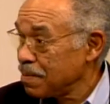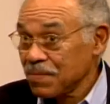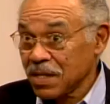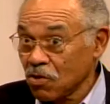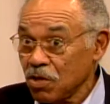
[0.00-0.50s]

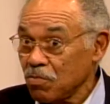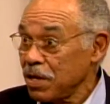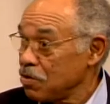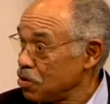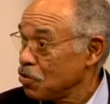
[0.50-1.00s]
And the only way
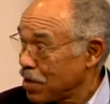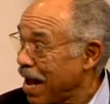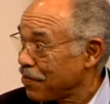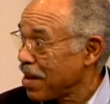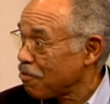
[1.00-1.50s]
you, you
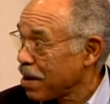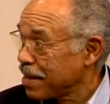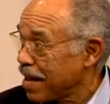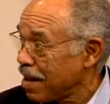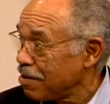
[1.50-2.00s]
got that right
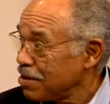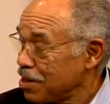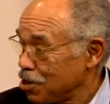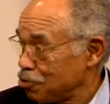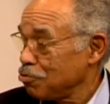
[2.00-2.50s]
now
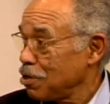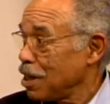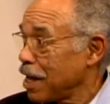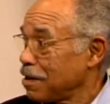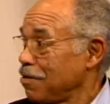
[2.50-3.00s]
is through the
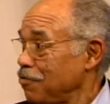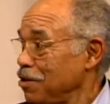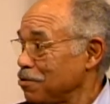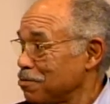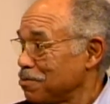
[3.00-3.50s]
elected
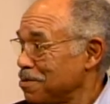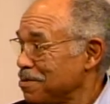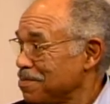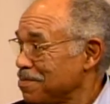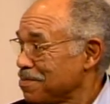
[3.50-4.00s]
officials.
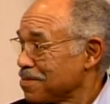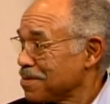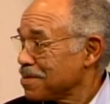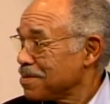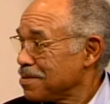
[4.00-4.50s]
That's
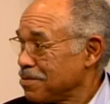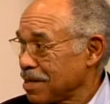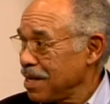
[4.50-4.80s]
right. Okay.